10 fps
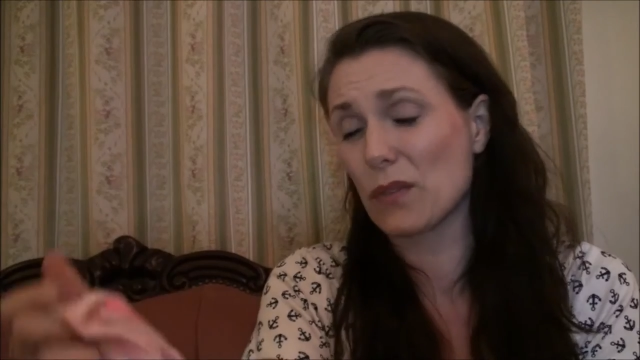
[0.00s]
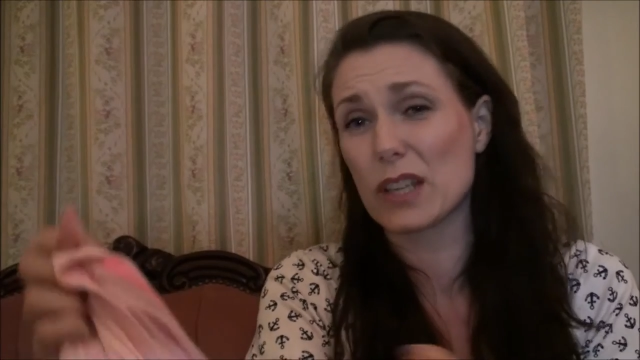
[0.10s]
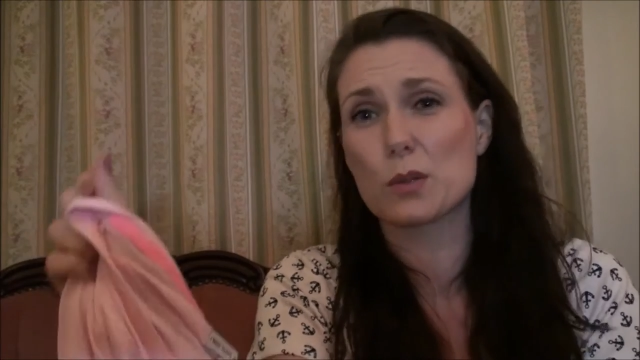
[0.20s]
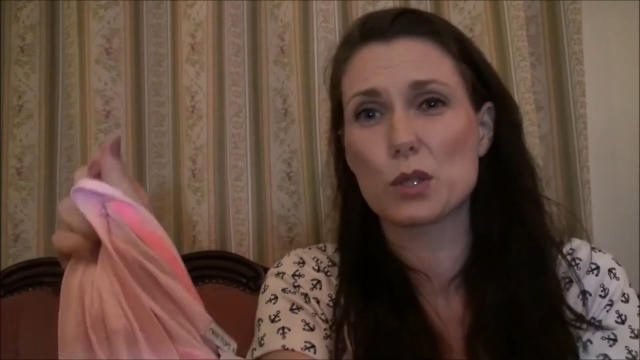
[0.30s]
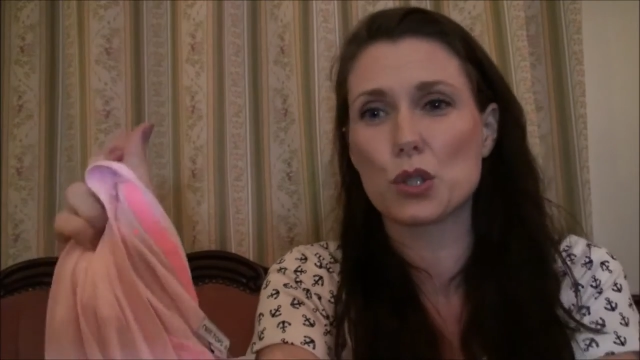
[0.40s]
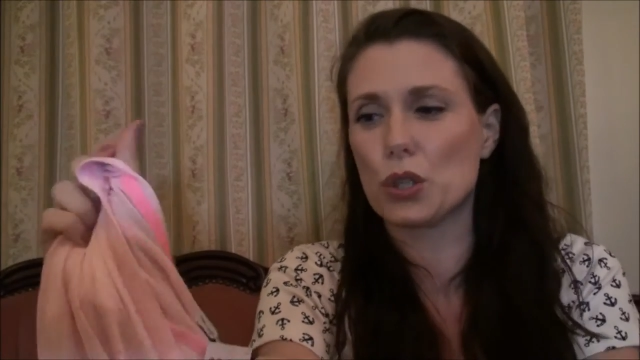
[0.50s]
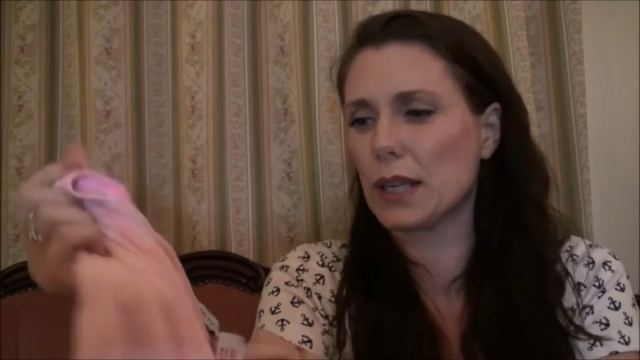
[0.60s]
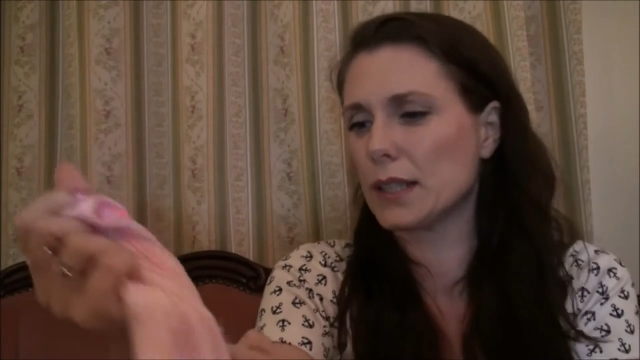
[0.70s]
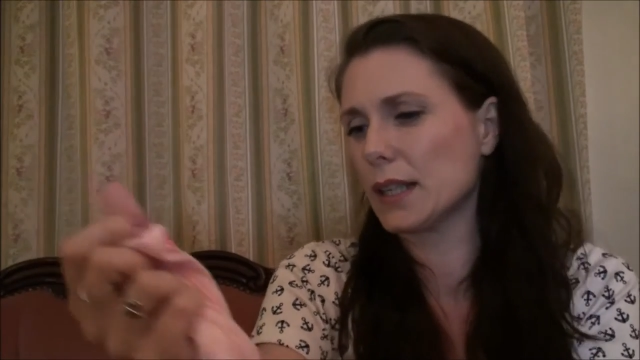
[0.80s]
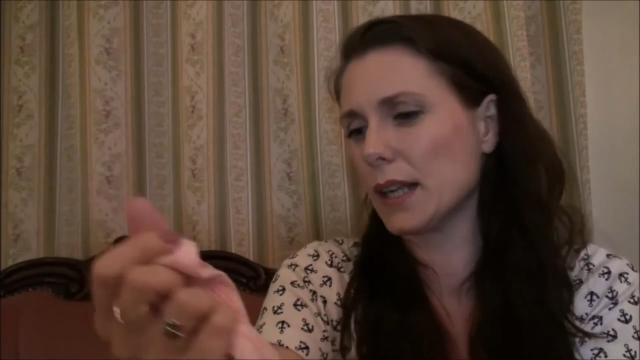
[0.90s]
This was two
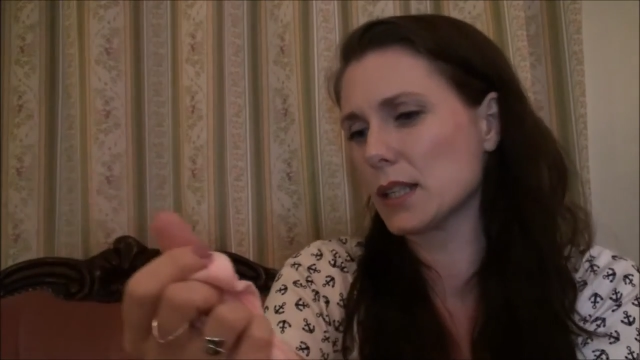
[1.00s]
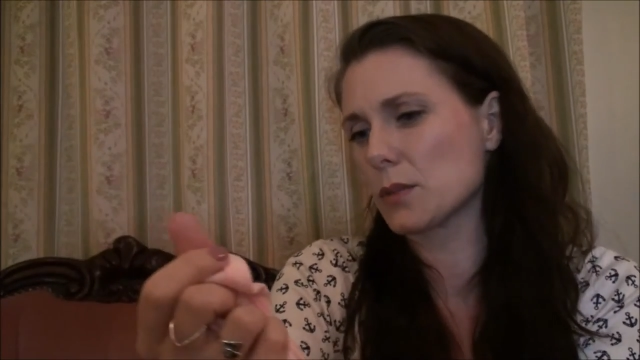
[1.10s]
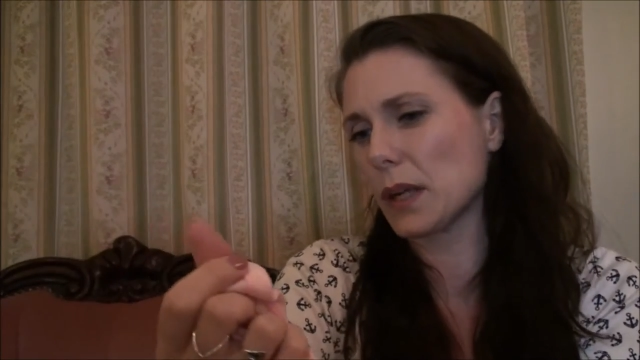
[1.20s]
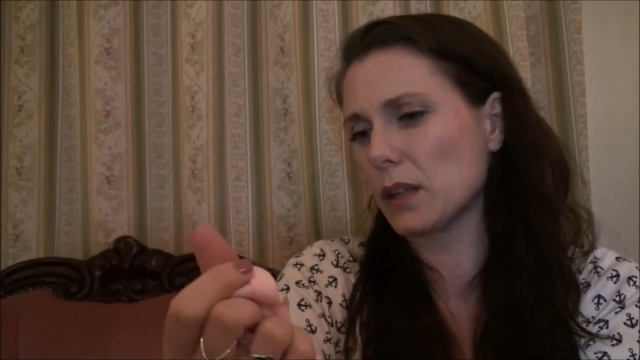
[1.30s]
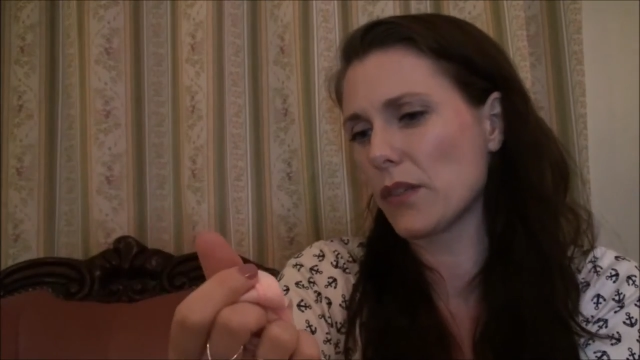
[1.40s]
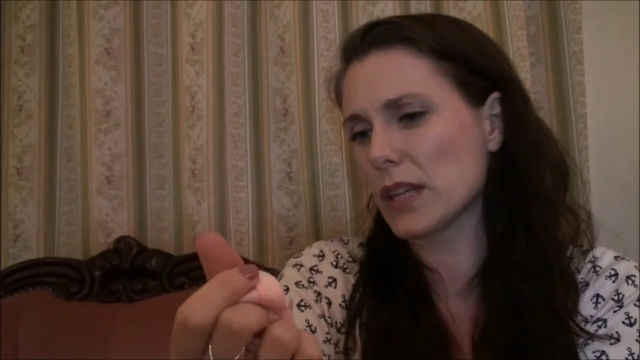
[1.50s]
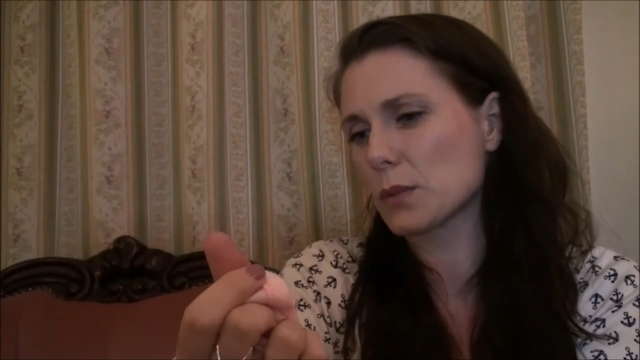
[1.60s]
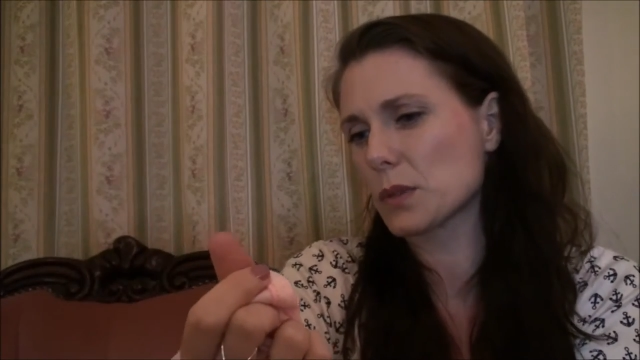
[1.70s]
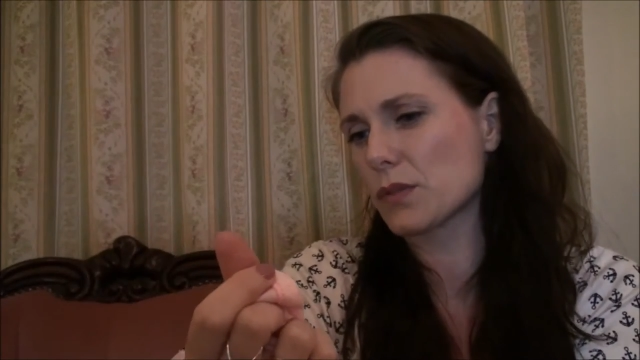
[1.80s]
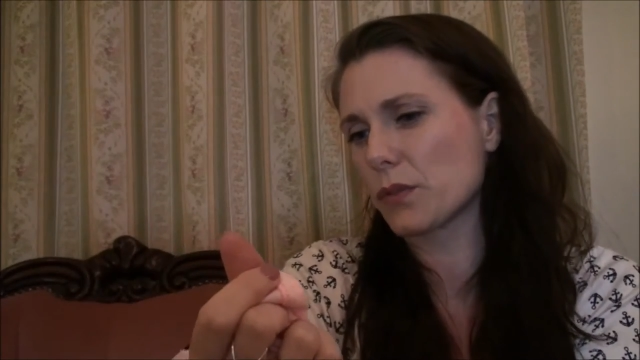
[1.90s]
ninety nine as well, and
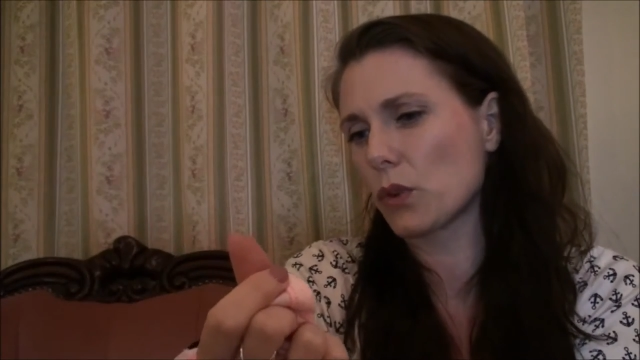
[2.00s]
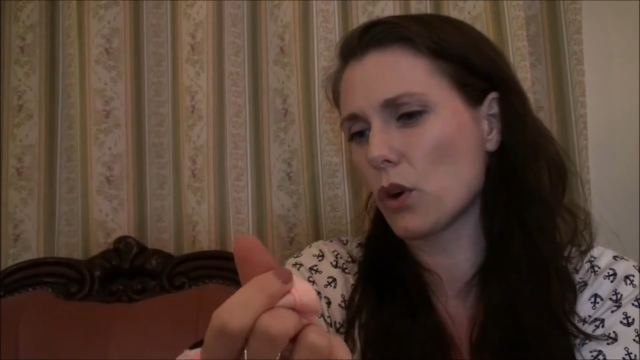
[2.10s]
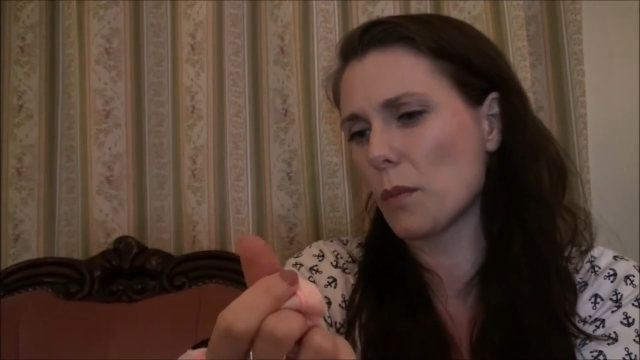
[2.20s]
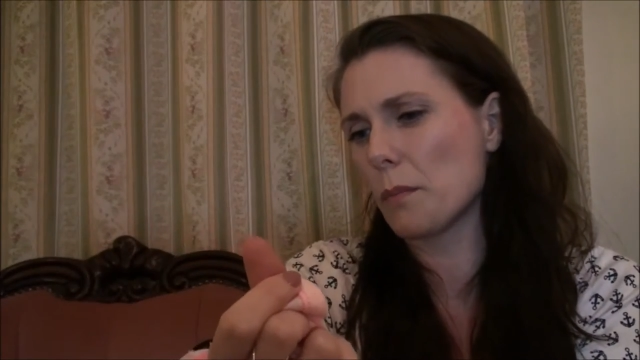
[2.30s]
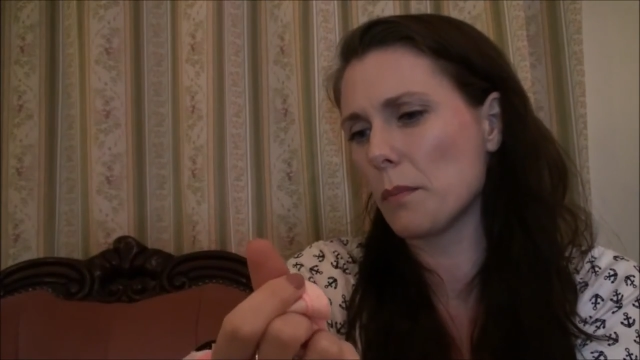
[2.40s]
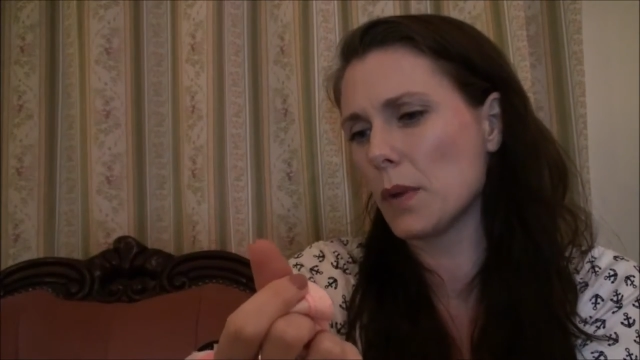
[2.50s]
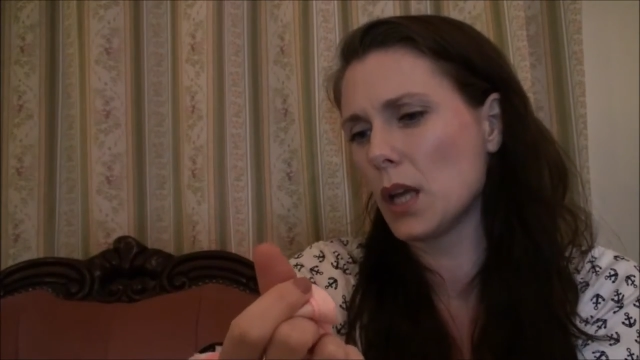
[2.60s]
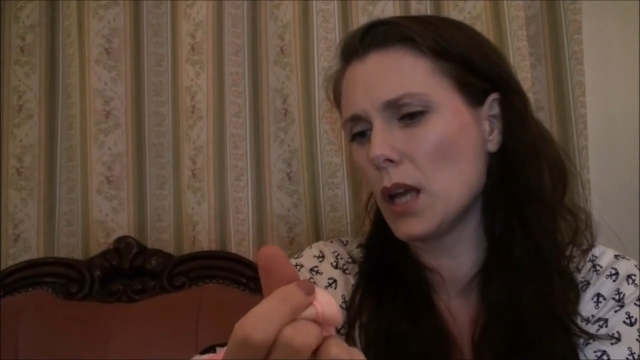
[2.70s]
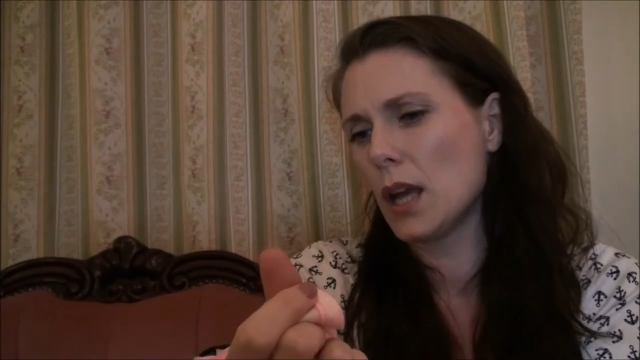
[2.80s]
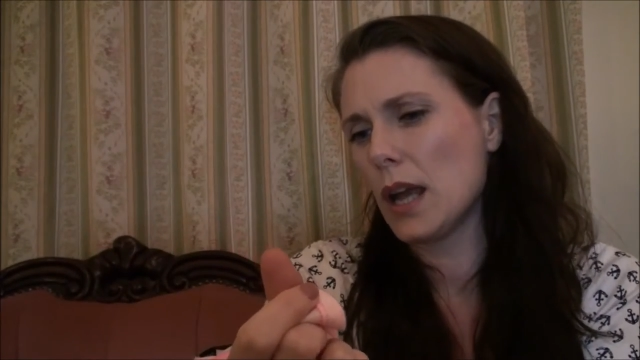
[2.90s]
this was from
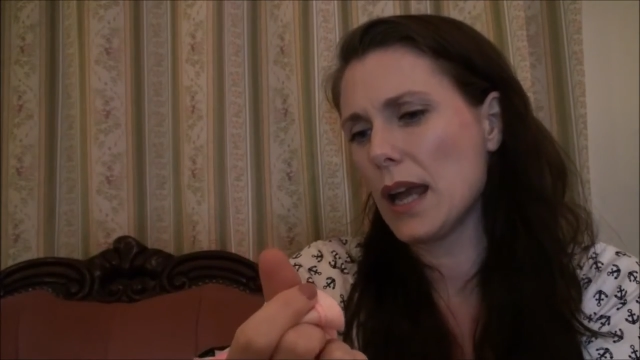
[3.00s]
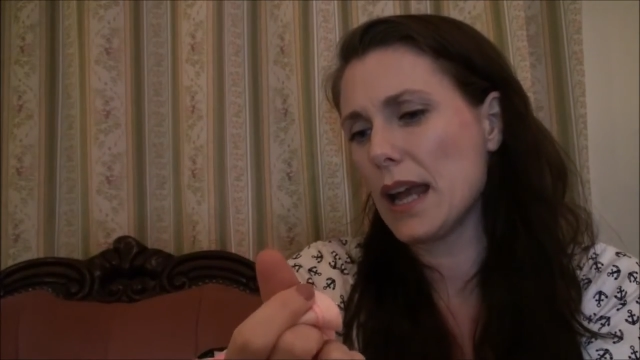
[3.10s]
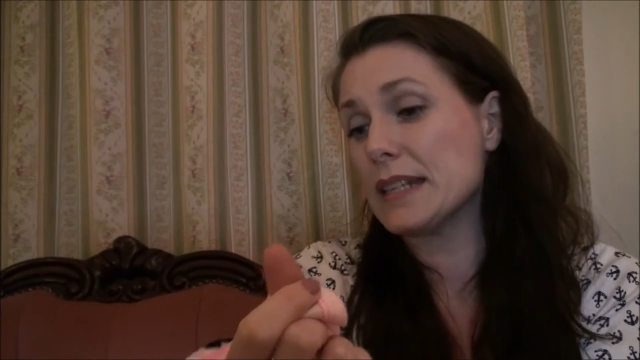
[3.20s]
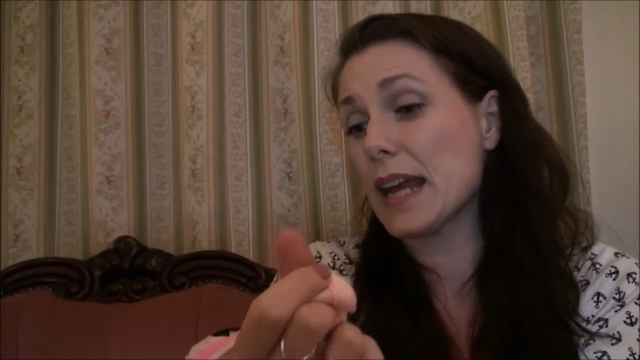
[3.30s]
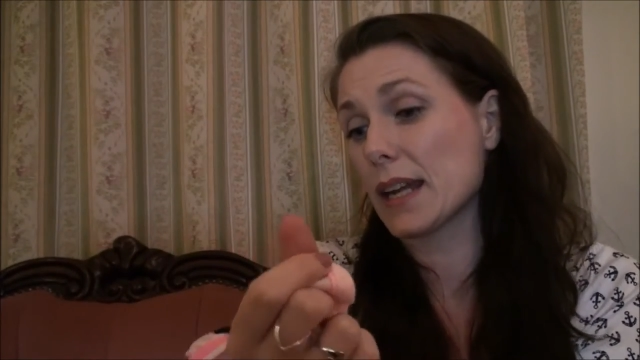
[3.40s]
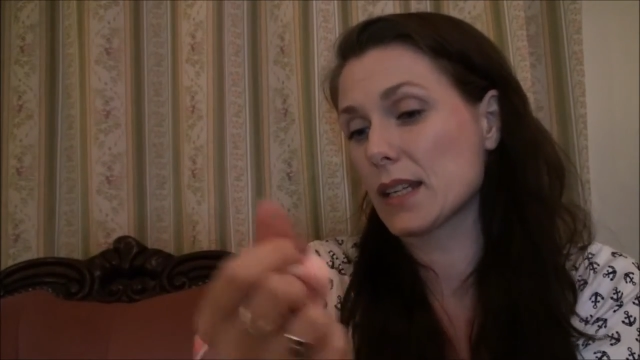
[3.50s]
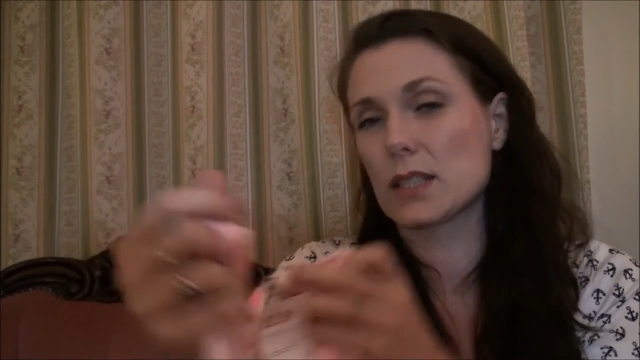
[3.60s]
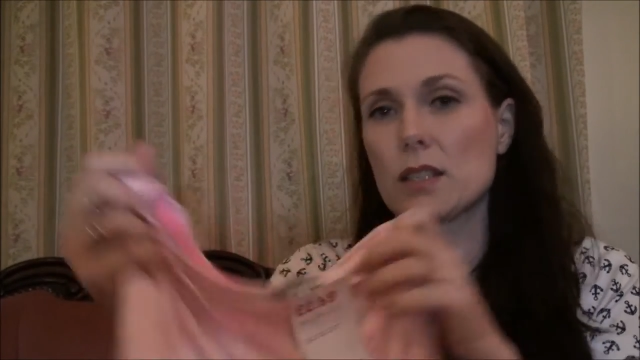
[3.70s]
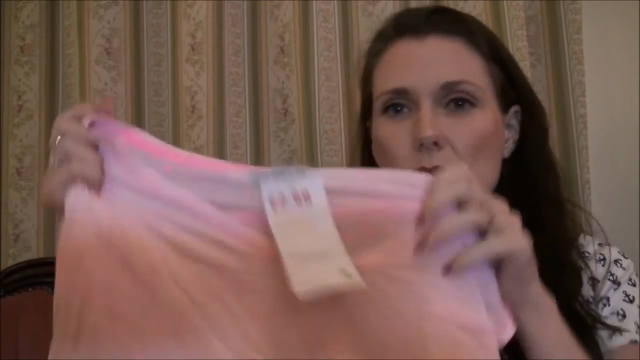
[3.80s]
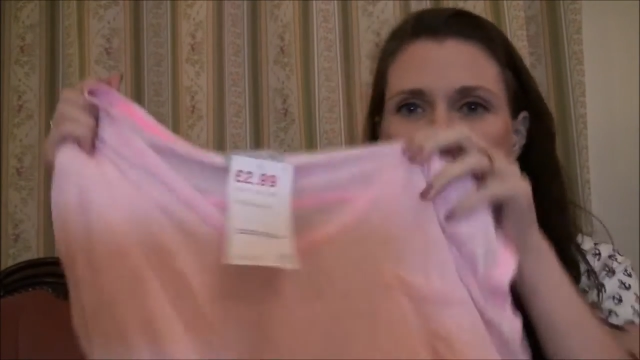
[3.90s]
uh, Next.